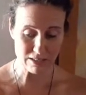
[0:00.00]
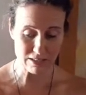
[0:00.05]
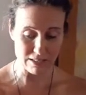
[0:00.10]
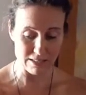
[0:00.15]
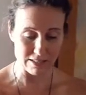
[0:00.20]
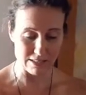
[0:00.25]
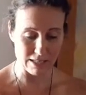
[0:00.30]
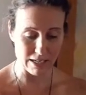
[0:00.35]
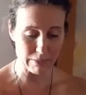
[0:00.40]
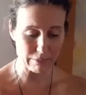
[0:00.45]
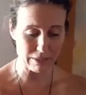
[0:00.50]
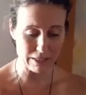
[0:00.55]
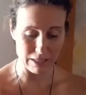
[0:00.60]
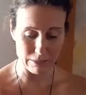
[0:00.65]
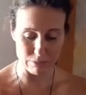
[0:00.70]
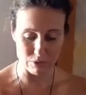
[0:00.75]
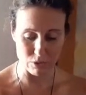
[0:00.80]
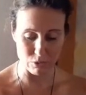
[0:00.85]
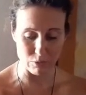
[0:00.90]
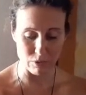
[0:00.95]
It's coming
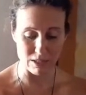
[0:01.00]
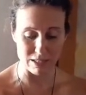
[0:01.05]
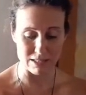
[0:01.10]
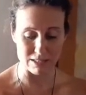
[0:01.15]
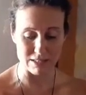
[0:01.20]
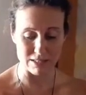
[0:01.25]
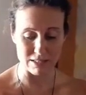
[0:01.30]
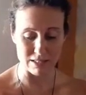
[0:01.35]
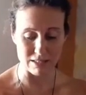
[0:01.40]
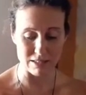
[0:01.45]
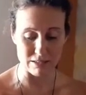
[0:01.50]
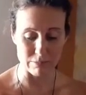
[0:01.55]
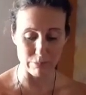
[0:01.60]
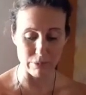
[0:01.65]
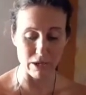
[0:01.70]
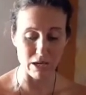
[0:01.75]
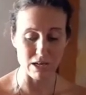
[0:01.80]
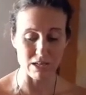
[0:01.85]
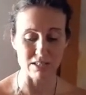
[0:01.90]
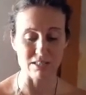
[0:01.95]
up twice. In the
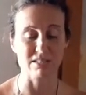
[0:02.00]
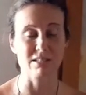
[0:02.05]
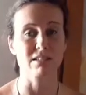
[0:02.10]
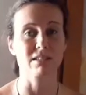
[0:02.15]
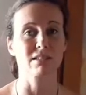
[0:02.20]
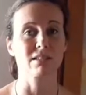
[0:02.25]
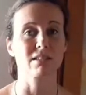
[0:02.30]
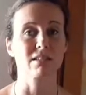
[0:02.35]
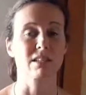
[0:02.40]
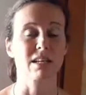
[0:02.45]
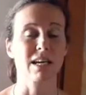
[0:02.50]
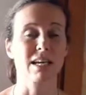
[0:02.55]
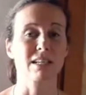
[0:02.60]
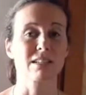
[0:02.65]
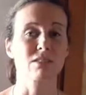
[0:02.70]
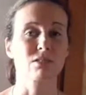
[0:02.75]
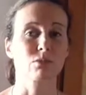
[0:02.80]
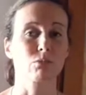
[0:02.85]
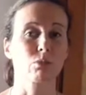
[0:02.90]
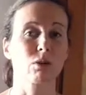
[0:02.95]
past, the
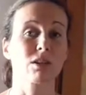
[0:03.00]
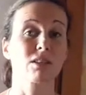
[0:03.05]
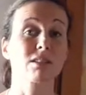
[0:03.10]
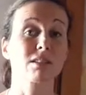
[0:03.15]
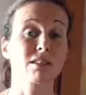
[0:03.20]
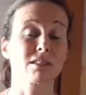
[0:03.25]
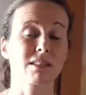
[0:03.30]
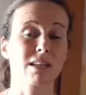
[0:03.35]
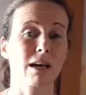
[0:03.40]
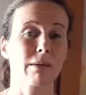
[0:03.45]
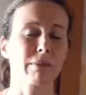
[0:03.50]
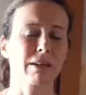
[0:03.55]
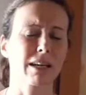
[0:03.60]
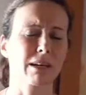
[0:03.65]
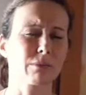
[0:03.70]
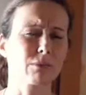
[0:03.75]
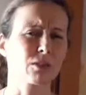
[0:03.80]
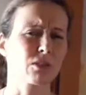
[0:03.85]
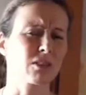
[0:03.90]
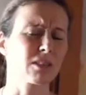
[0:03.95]
Ace of Wands is coming
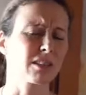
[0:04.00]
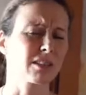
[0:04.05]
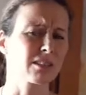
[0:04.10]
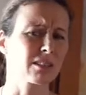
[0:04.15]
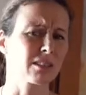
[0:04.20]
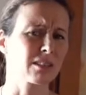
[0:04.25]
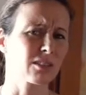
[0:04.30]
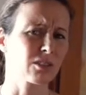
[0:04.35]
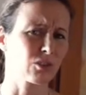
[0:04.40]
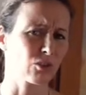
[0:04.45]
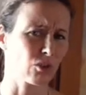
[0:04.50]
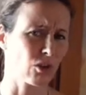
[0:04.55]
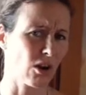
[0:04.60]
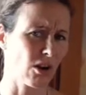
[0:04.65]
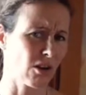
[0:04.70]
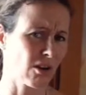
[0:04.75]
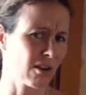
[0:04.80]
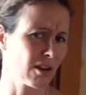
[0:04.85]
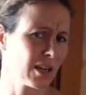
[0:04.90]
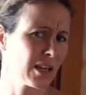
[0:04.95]
up. So there's a
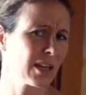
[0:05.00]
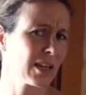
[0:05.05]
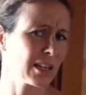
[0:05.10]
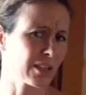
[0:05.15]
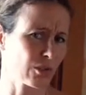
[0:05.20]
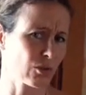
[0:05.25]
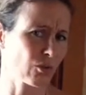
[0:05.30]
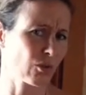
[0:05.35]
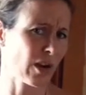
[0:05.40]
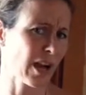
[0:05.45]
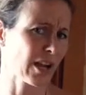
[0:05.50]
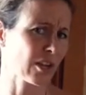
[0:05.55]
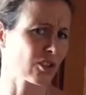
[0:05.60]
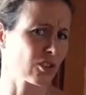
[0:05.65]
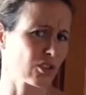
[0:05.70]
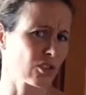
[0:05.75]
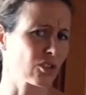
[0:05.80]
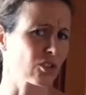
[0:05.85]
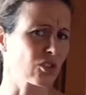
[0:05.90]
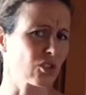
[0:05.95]
strong
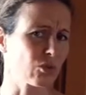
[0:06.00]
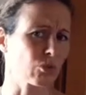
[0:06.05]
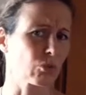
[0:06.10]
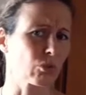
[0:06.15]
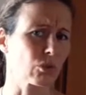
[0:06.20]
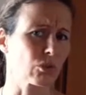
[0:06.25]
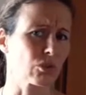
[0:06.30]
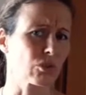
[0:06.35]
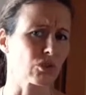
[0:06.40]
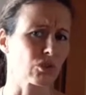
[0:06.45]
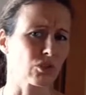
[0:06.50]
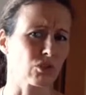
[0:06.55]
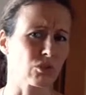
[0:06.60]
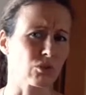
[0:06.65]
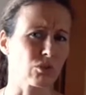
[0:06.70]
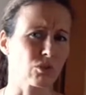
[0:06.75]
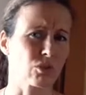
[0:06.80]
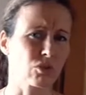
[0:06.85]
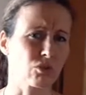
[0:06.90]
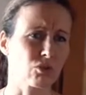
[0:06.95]
attraction towards you,
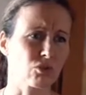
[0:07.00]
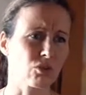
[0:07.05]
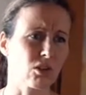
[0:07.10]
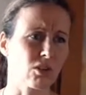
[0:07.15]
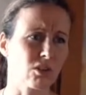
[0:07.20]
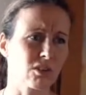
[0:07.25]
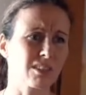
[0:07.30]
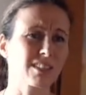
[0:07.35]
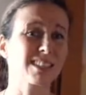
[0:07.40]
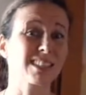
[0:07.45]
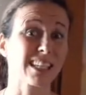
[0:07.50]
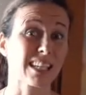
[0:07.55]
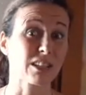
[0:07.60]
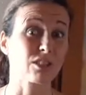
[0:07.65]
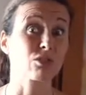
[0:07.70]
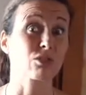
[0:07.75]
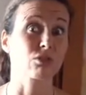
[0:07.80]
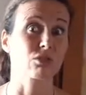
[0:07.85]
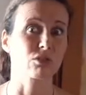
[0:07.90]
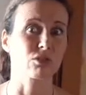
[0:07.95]
a strong
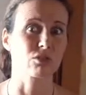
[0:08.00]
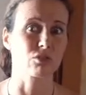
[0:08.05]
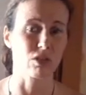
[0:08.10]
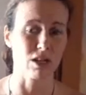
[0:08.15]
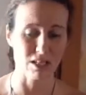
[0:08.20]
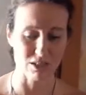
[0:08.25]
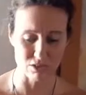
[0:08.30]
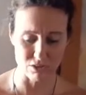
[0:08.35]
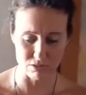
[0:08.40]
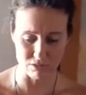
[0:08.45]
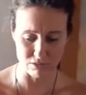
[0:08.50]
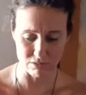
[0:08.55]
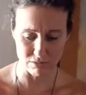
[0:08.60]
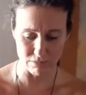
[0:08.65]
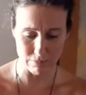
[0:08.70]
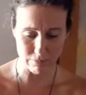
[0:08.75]
sexual attraction.